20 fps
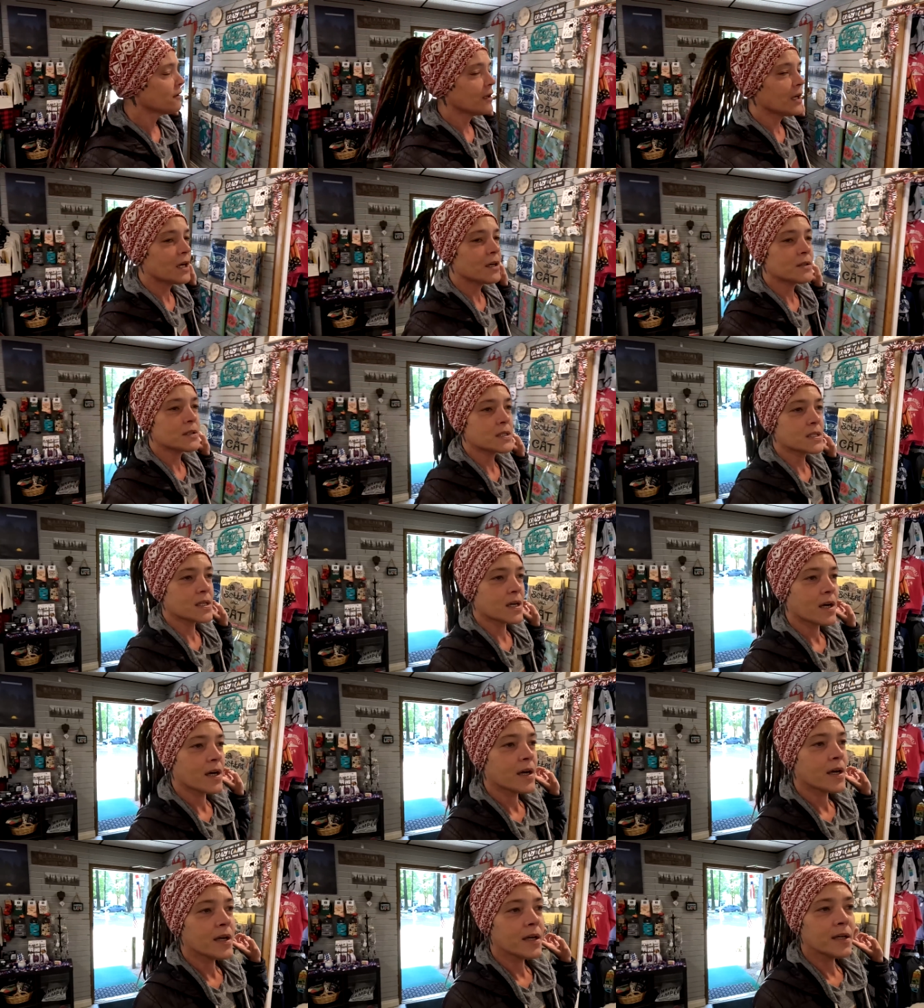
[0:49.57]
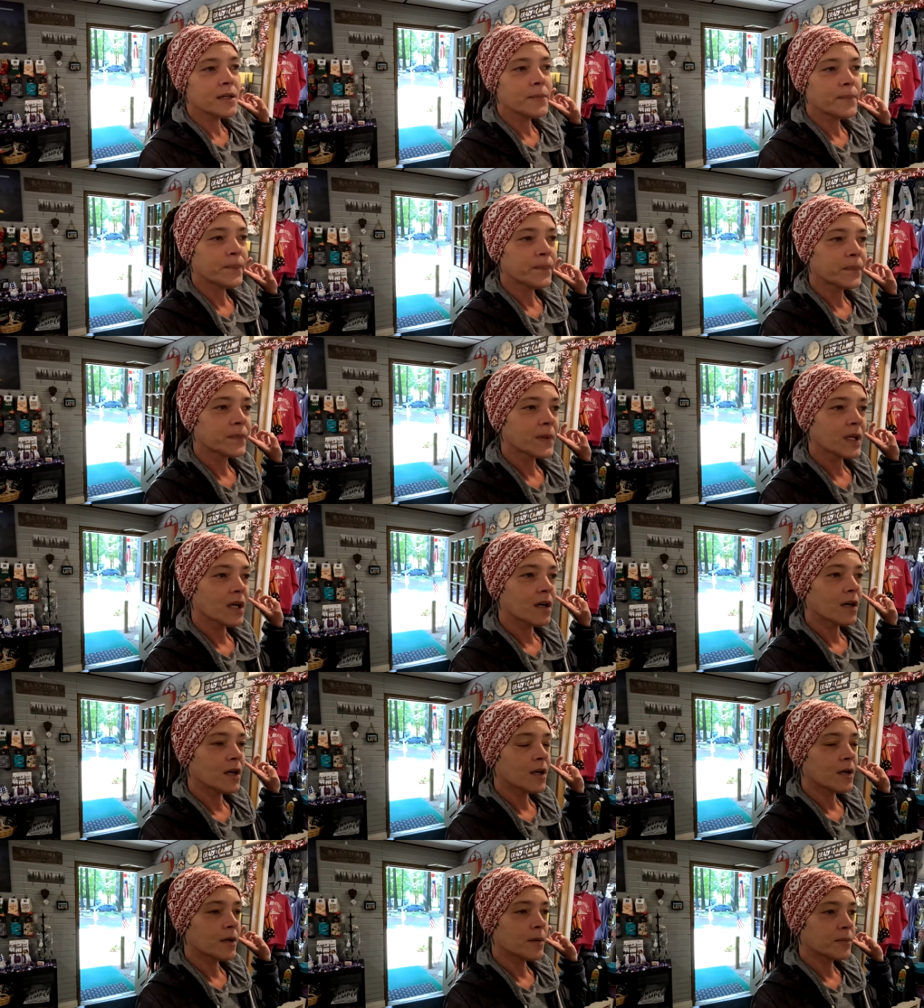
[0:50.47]
are outside,
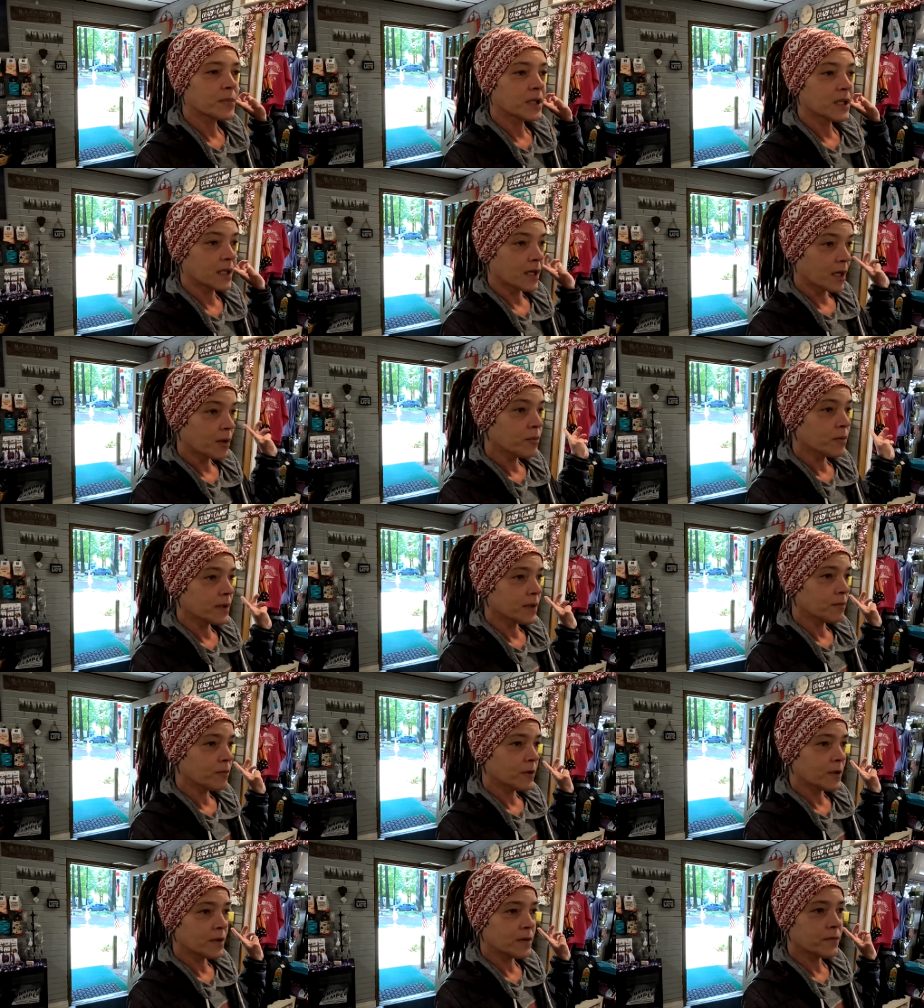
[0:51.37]
could I rent